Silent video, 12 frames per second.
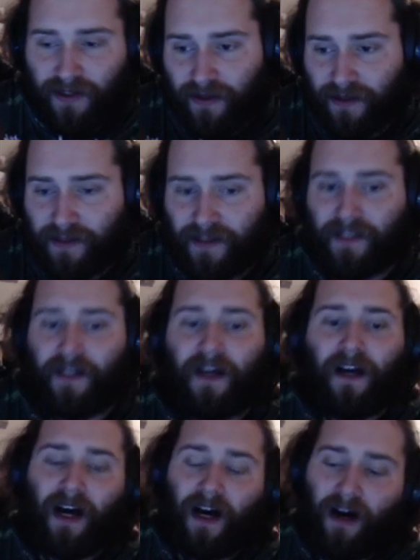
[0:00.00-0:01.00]
can see,
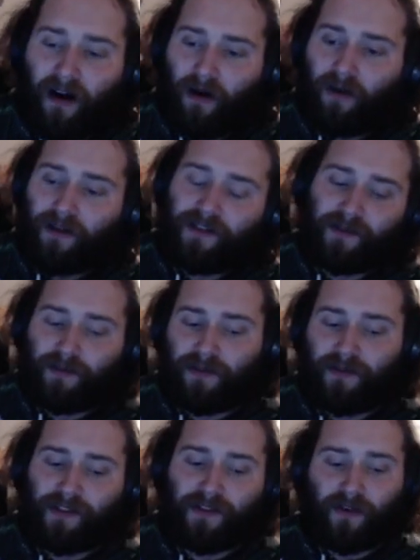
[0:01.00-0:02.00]
all his
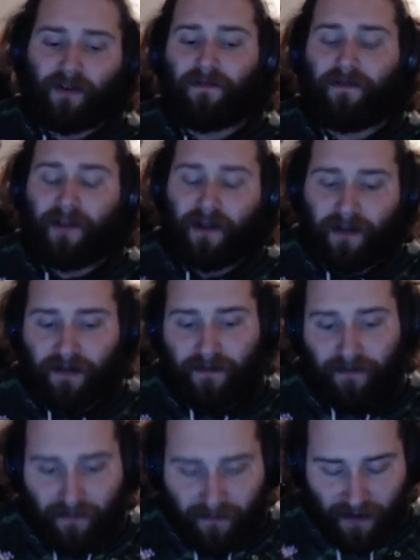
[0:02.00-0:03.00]
abilities are very,
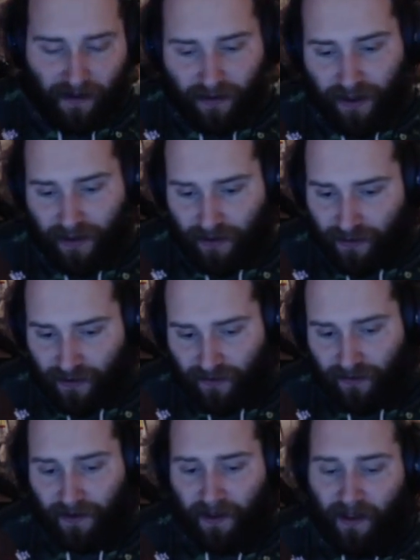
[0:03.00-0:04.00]
very
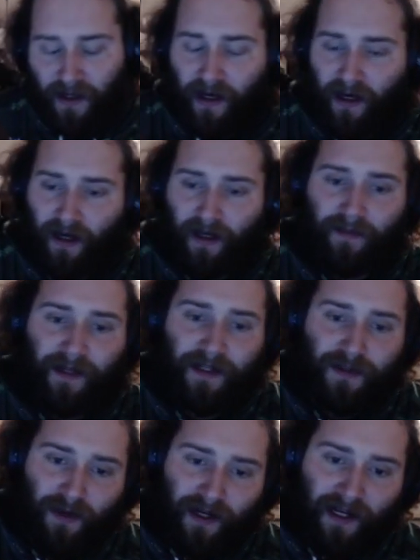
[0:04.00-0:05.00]
useful. And
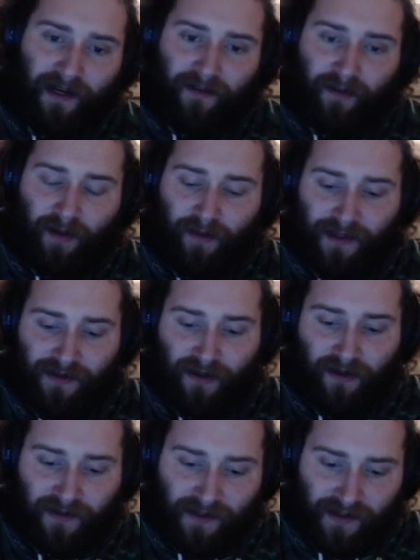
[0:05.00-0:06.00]
you want to have them up as
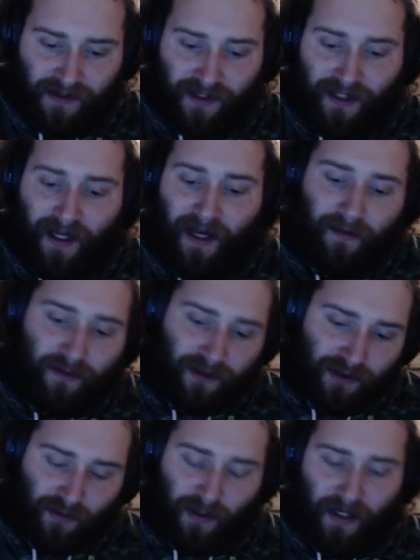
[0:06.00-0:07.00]
often as you can,
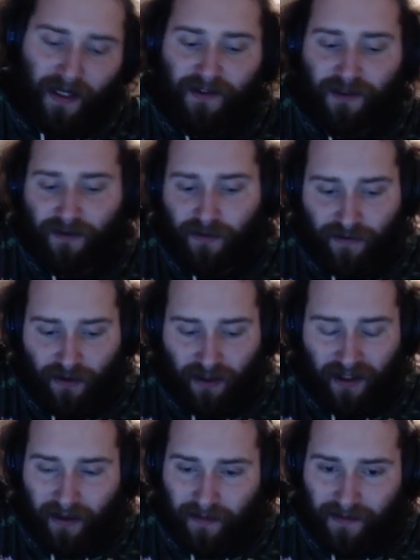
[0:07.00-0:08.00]
which is where Essence Reaver
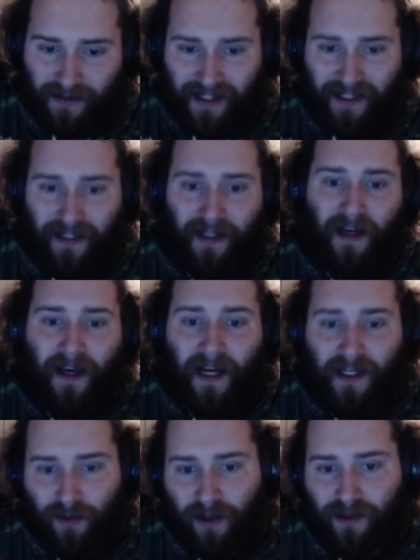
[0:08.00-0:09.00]
comes in,
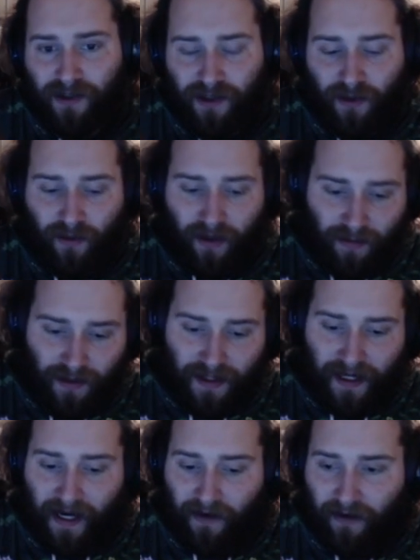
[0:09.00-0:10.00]
as well as you don't want to be
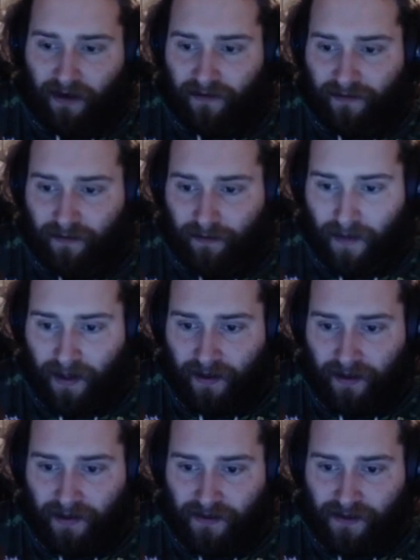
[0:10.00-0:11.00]
out of
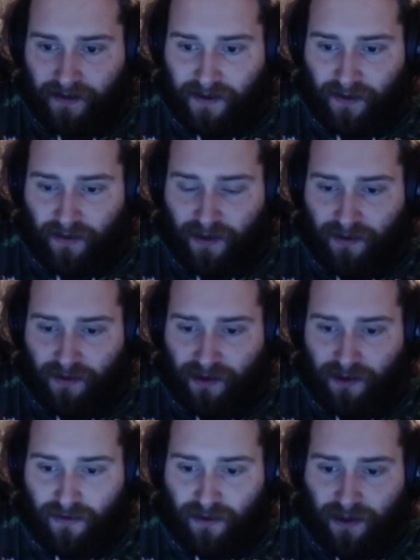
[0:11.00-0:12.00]
mana. As you can see, we used
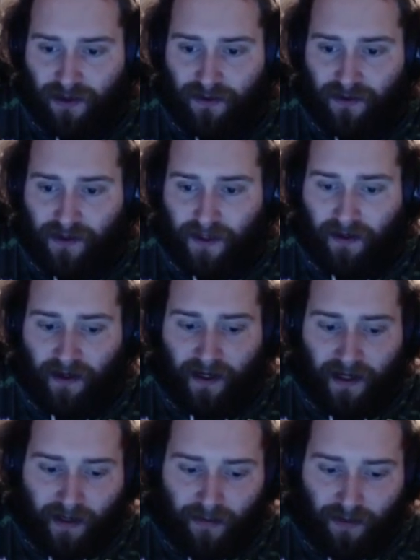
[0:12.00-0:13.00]
2 Qs there,
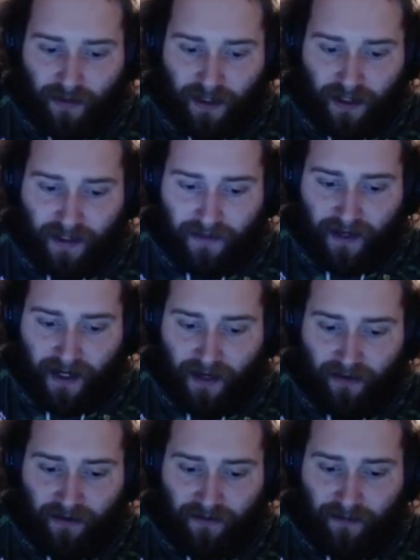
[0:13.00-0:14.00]
and we were kind of
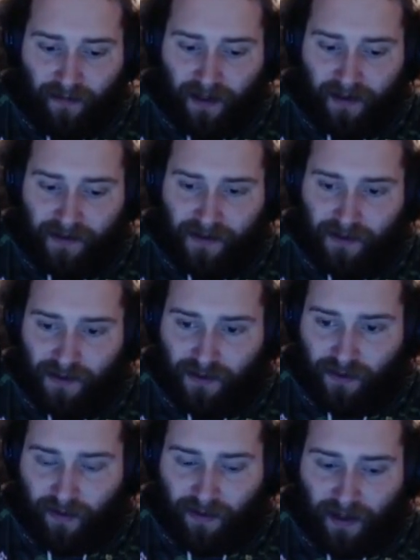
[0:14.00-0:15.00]
out of mana, so you
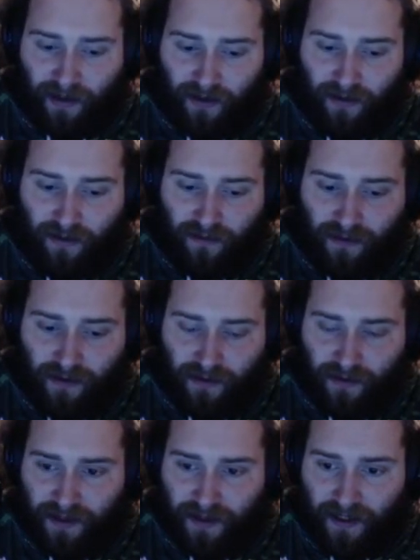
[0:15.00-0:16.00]
swap back over, do
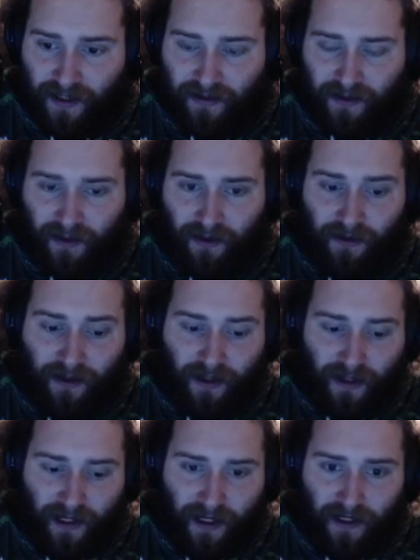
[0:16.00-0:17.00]
it again,
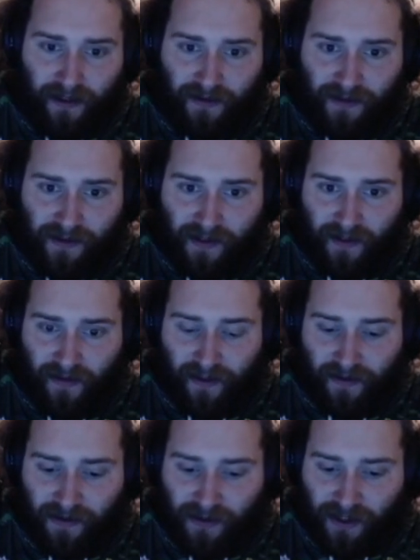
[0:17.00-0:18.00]
and you can see that that
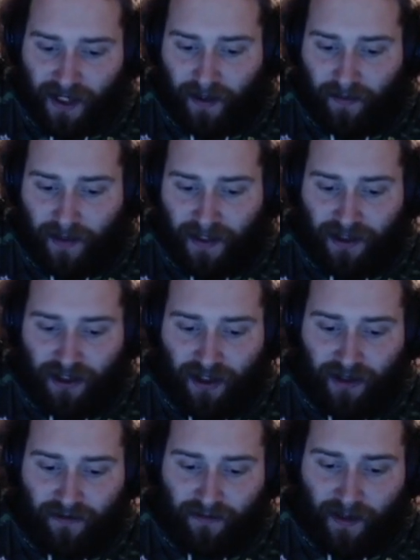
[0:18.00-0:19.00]
does take up a
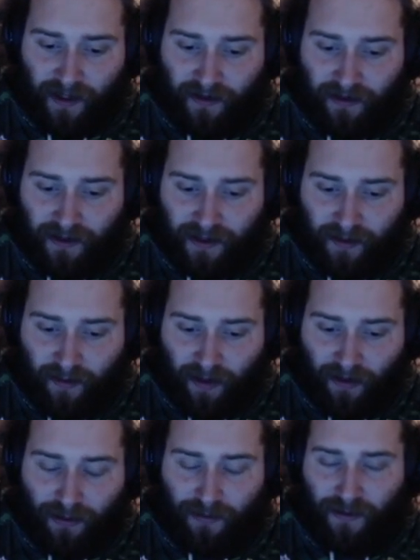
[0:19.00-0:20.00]
chunk of mana there. It takes up
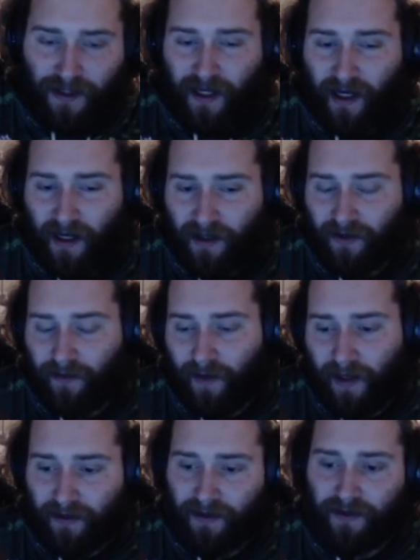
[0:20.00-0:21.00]
about 300
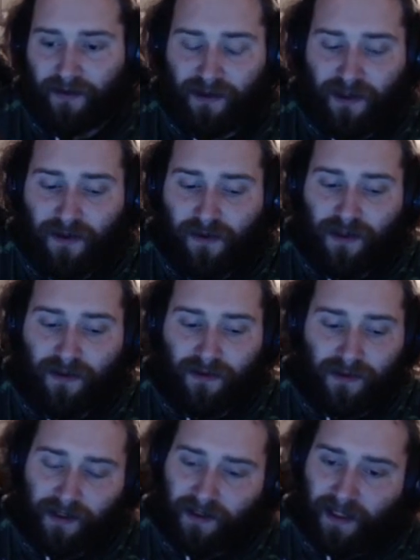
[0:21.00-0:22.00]
mana to use 2
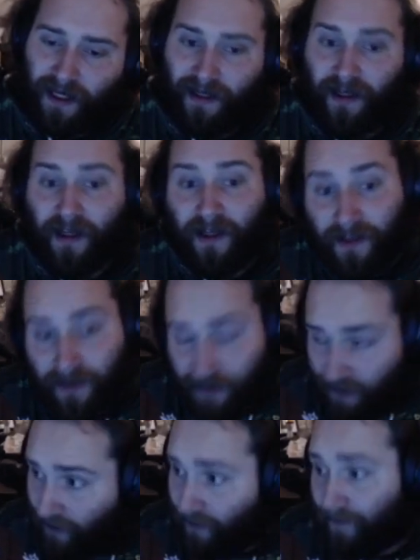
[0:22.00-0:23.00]
Qs like that.
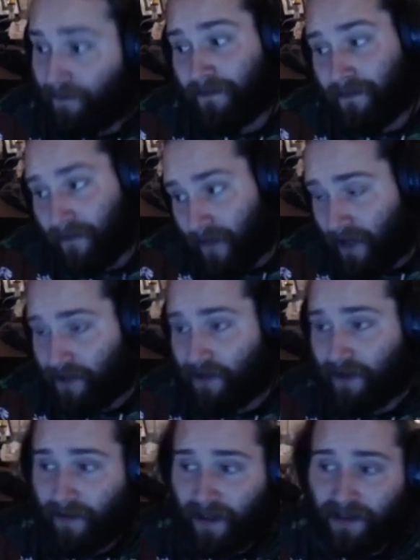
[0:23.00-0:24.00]
So, as you
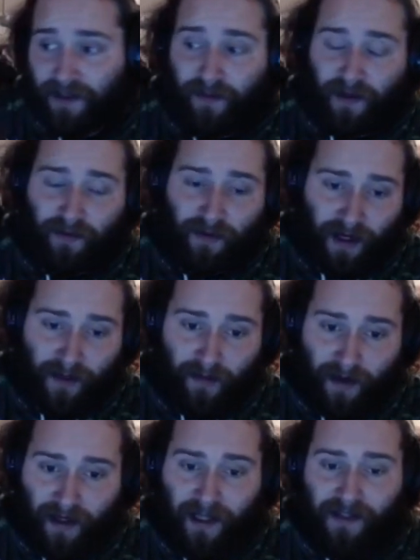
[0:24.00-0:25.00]
can imagine, you might run out of
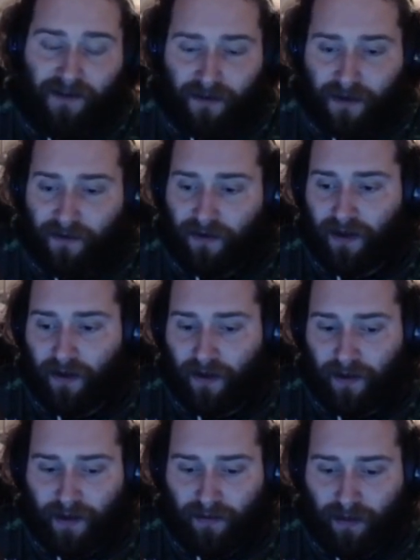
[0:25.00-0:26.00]
mana. Essence Reaver going
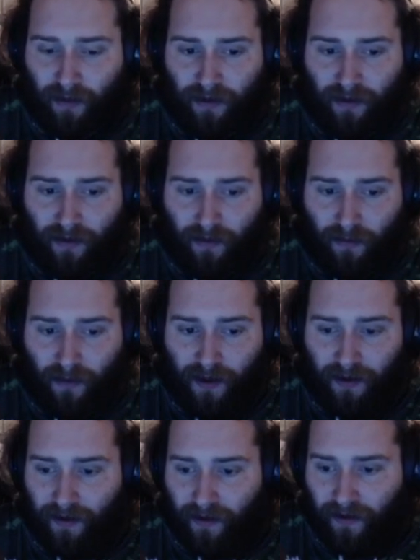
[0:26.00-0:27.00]
to be important
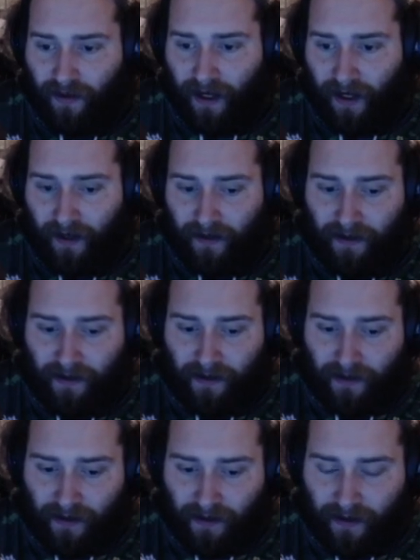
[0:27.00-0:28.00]
with that.
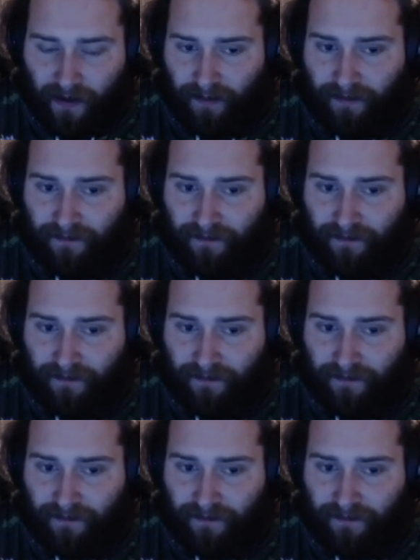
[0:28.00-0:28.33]
And